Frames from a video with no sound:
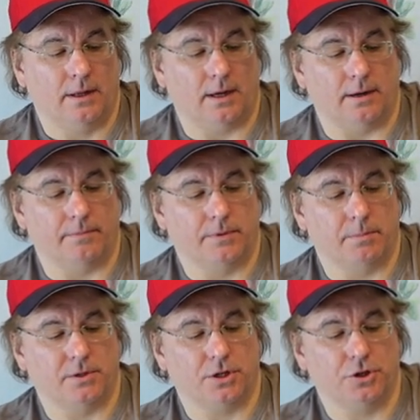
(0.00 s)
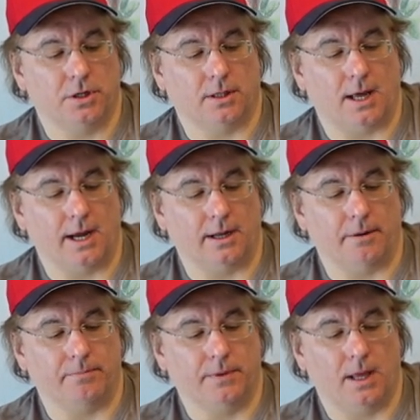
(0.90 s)
um, the position to line
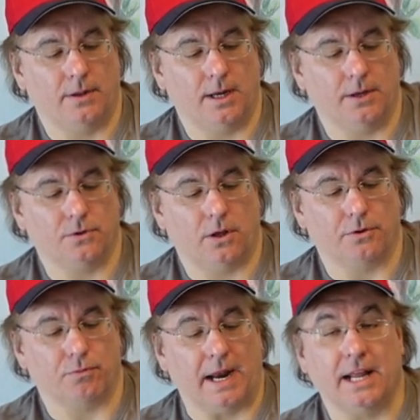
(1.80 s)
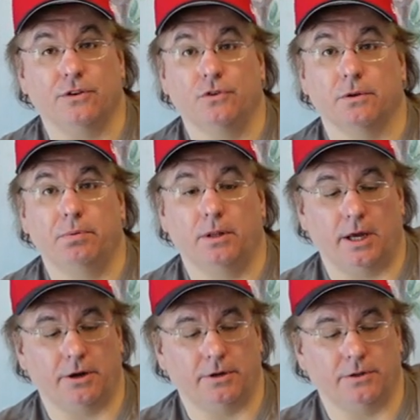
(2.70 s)
up, and it has all the ratings for the
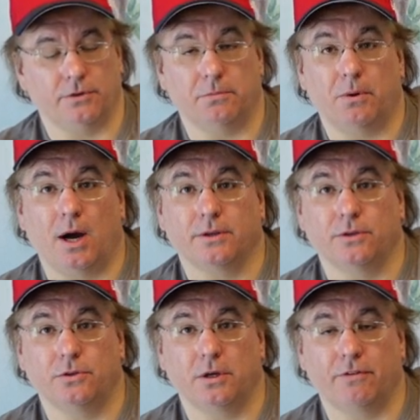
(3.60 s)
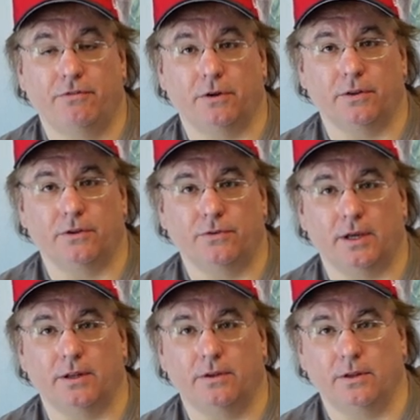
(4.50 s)
player in these little boxes, so you could fill this
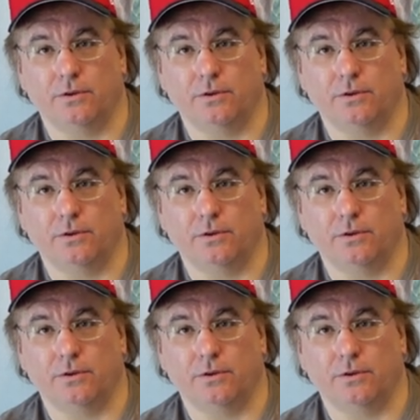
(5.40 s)
in,